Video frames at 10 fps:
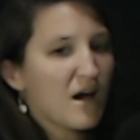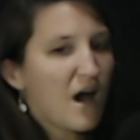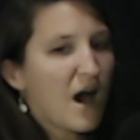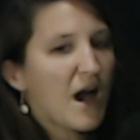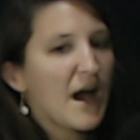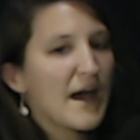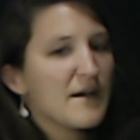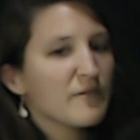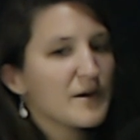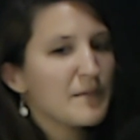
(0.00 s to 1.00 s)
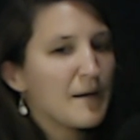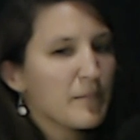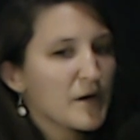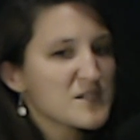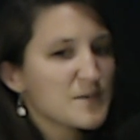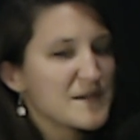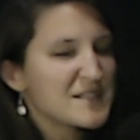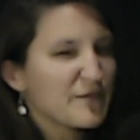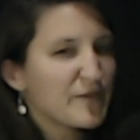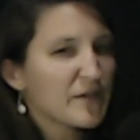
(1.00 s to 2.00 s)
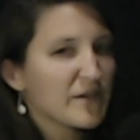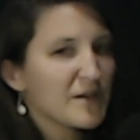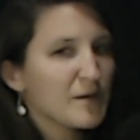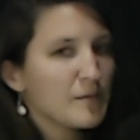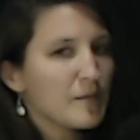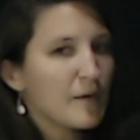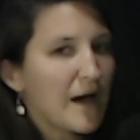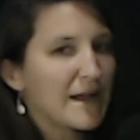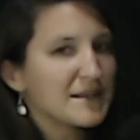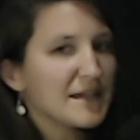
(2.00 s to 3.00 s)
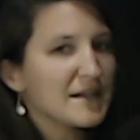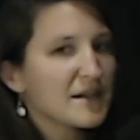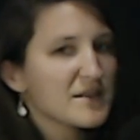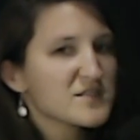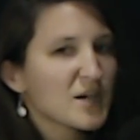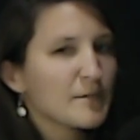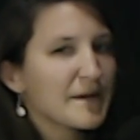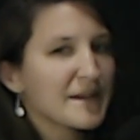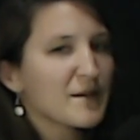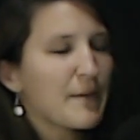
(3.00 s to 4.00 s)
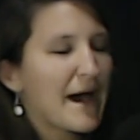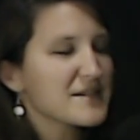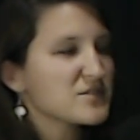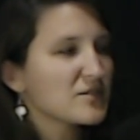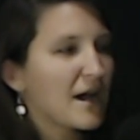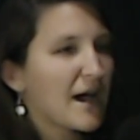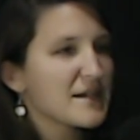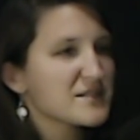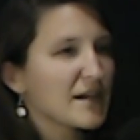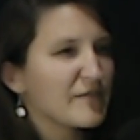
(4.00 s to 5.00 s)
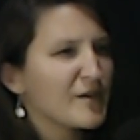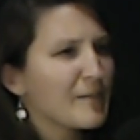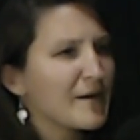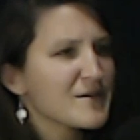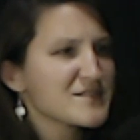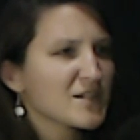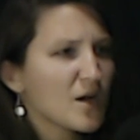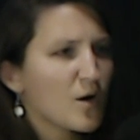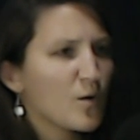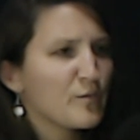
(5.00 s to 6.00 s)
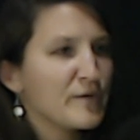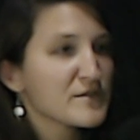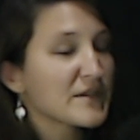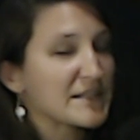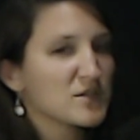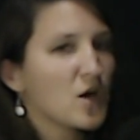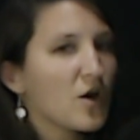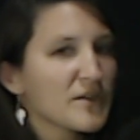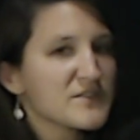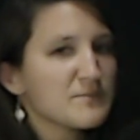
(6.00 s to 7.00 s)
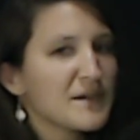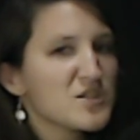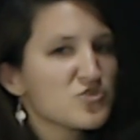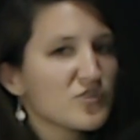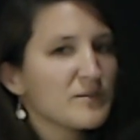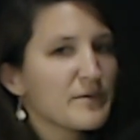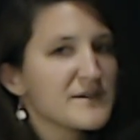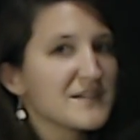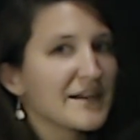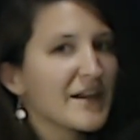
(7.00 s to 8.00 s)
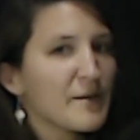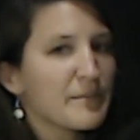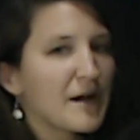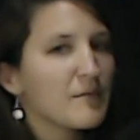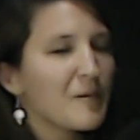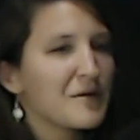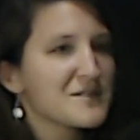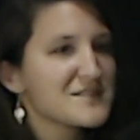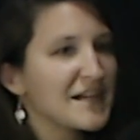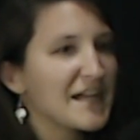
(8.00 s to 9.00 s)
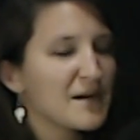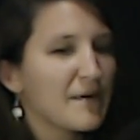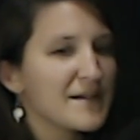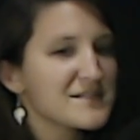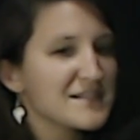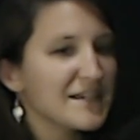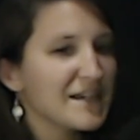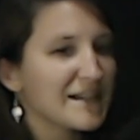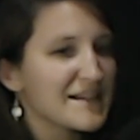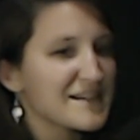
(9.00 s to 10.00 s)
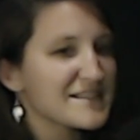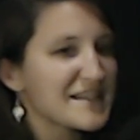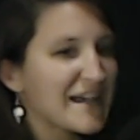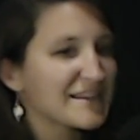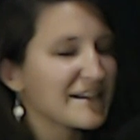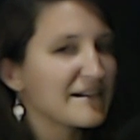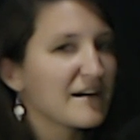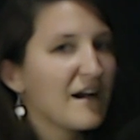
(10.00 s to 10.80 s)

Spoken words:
I remember specifically at the end of the sermon that the pastor asked, like, if anybody wants to go, feels like they're called into ministry, please stand up. And I remember sitting in my seat, and as I sat there,